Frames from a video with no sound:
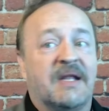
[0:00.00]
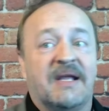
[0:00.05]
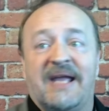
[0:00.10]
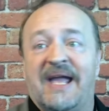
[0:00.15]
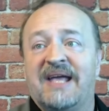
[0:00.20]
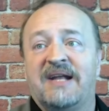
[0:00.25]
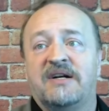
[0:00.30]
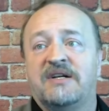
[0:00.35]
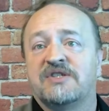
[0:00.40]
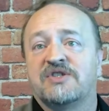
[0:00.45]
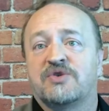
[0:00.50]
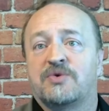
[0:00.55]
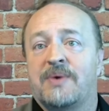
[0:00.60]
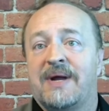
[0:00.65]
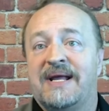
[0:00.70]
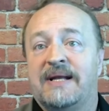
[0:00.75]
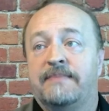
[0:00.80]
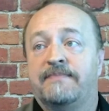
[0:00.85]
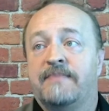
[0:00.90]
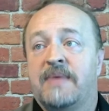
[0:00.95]
Canada's
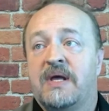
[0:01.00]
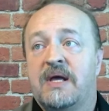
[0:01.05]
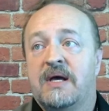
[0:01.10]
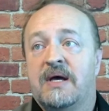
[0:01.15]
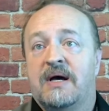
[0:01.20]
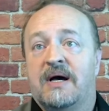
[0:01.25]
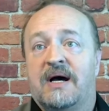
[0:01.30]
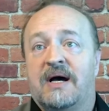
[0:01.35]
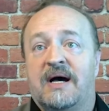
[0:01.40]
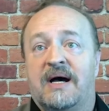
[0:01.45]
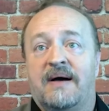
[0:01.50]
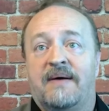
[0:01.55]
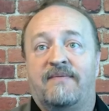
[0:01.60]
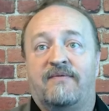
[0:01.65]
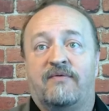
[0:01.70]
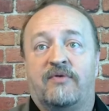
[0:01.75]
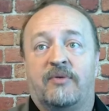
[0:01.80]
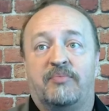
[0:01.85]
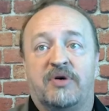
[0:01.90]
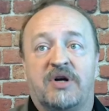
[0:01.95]
great. Uh,
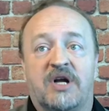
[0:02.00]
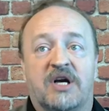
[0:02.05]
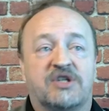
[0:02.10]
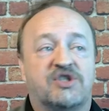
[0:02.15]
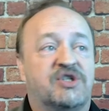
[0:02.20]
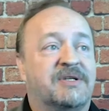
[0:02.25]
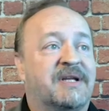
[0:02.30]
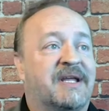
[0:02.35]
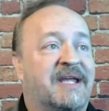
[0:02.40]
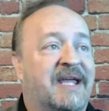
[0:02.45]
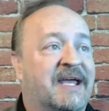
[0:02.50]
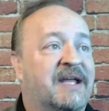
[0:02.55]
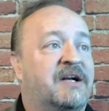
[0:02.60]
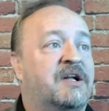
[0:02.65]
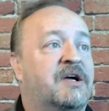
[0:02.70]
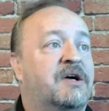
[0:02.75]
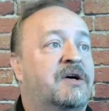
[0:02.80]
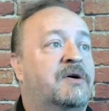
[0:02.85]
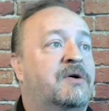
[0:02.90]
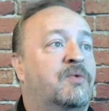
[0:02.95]
for production,
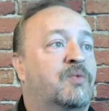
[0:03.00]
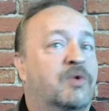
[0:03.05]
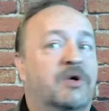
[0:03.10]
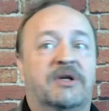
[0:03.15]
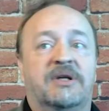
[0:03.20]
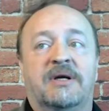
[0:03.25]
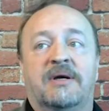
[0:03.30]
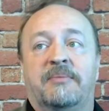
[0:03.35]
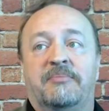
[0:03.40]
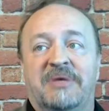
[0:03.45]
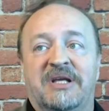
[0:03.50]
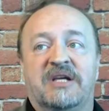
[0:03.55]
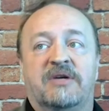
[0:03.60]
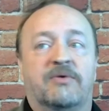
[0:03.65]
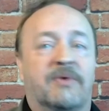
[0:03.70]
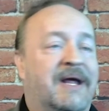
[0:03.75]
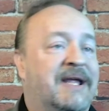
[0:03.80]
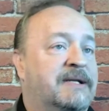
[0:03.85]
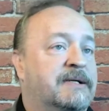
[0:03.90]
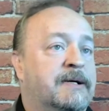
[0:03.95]
Canada would be
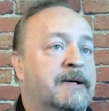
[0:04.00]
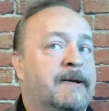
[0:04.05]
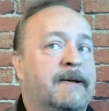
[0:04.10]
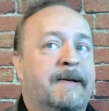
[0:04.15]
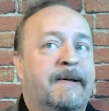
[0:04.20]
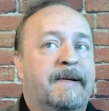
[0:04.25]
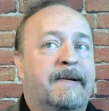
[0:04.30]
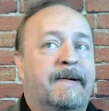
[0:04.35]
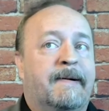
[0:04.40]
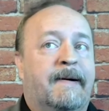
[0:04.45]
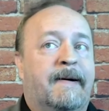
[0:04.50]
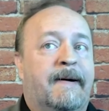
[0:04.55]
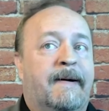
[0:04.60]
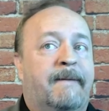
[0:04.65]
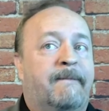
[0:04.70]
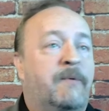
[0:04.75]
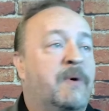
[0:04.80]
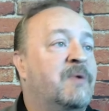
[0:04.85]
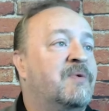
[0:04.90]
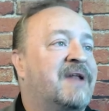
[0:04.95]
great.
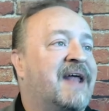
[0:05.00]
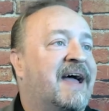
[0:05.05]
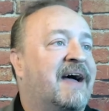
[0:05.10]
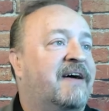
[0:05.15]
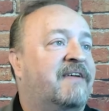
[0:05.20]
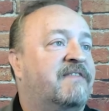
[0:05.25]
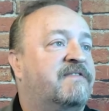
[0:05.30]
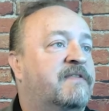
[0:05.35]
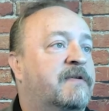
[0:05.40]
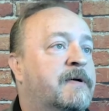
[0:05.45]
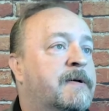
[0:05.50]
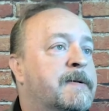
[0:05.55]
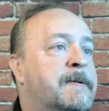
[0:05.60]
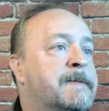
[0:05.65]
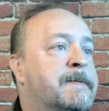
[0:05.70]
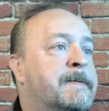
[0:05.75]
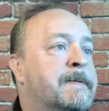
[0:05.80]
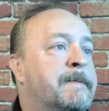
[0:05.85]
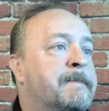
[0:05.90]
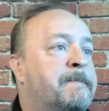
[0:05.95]
Uh, we would have,
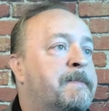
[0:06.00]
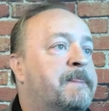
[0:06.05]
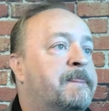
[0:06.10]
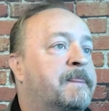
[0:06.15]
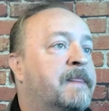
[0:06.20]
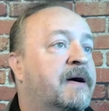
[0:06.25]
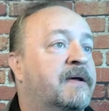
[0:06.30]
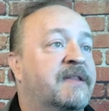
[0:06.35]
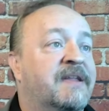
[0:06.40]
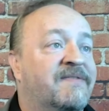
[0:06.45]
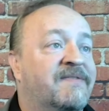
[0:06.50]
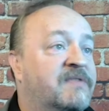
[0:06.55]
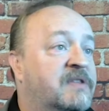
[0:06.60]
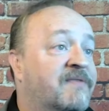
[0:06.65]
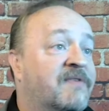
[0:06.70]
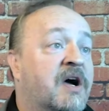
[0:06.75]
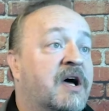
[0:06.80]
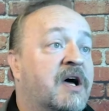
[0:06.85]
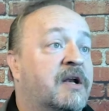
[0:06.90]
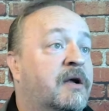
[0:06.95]
they've,
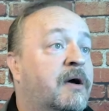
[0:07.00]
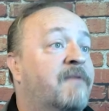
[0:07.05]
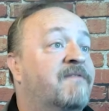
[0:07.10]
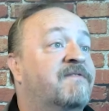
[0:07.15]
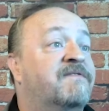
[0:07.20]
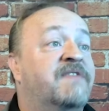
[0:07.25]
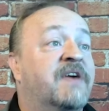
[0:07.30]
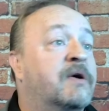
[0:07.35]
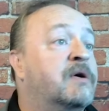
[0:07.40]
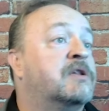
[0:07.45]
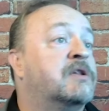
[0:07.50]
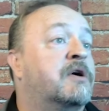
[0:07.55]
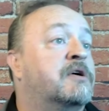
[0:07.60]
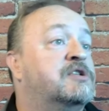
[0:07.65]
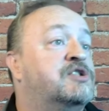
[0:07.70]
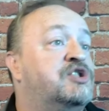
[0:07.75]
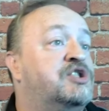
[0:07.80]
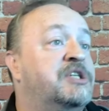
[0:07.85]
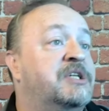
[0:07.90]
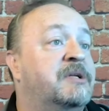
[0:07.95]
they've got a very
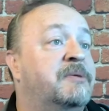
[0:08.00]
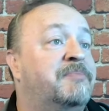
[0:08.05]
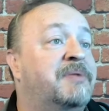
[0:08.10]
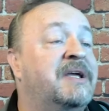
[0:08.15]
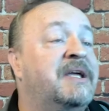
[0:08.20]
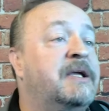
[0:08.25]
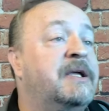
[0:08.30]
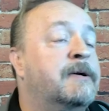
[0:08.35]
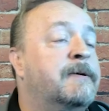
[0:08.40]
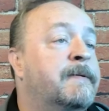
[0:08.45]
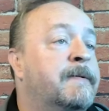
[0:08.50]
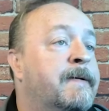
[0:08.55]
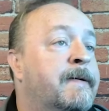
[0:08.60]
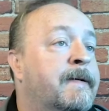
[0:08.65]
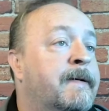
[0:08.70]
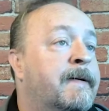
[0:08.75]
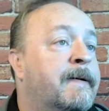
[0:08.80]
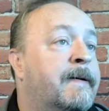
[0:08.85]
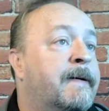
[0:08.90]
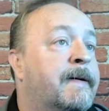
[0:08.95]
large GDP,
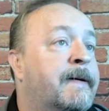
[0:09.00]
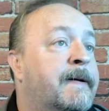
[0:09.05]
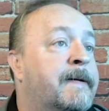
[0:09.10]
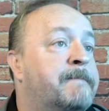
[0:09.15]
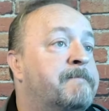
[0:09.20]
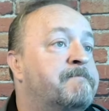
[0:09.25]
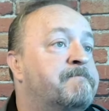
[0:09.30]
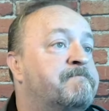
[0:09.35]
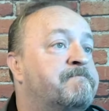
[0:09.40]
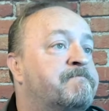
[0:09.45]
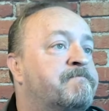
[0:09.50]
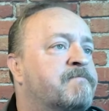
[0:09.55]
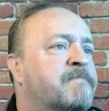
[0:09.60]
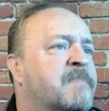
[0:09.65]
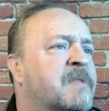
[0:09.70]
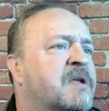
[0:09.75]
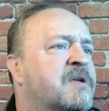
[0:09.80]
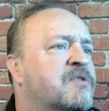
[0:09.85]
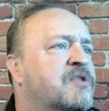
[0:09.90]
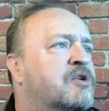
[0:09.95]
um,
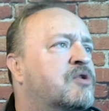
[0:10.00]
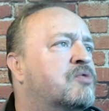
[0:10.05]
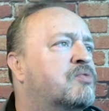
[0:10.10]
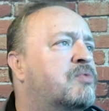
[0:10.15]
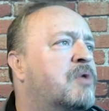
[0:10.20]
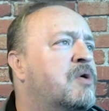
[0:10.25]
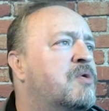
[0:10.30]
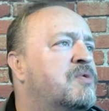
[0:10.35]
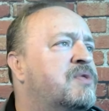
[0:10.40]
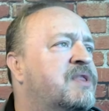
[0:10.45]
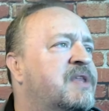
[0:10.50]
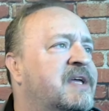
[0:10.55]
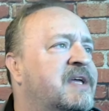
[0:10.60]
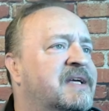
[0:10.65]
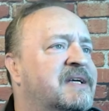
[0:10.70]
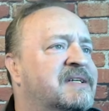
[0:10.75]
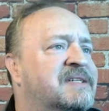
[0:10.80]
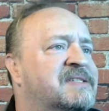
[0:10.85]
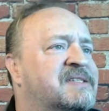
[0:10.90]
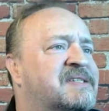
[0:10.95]
the growth
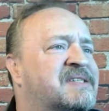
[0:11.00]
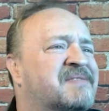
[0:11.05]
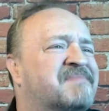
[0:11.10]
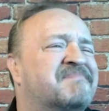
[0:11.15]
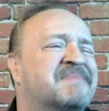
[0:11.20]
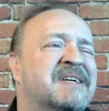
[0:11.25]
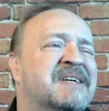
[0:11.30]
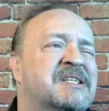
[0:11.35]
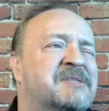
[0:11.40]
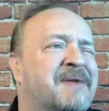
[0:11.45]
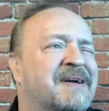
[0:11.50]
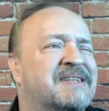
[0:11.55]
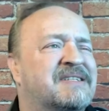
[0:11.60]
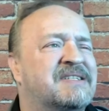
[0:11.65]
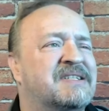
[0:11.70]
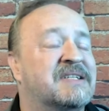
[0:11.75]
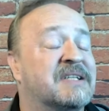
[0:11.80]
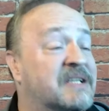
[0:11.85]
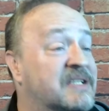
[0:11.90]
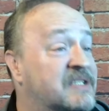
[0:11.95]
is
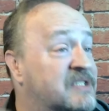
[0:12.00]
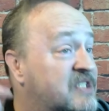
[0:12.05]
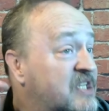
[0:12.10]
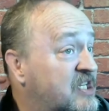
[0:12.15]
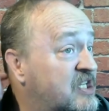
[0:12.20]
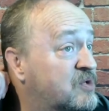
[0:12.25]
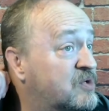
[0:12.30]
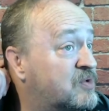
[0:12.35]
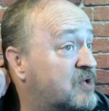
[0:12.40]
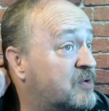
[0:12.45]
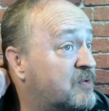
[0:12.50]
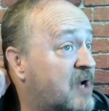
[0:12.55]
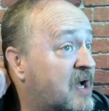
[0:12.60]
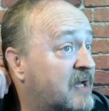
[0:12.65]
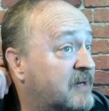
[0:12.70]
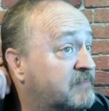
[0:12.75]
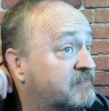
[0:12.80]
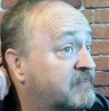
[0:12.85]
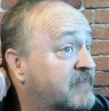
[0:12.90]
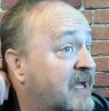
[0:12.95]
expected to continue, though
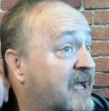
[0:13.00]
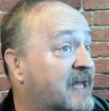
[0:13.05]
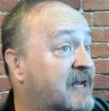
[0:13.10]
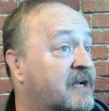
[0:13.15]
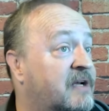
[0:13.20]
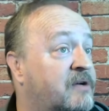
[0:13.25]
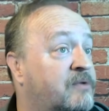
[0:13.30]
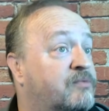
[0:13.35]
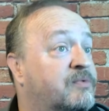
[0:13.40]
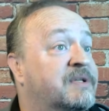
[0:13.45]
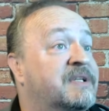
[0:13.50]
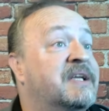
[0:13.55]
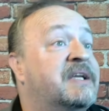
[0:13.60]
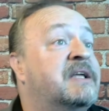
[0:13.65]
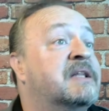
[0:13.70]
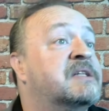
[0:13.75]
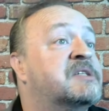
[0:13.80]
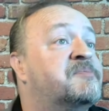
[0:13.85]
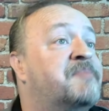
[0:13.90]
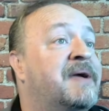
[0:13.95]
not at a
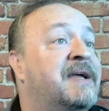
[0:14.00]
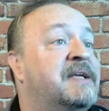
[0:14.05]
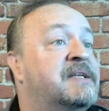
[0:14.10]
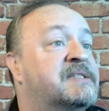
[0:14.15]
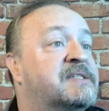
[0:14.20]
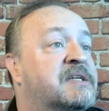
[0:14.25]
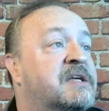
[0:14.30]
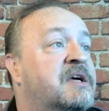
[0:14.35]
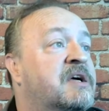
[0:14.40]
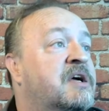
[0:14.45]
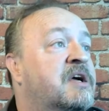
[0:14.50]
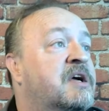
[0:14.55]
ridiculous pace.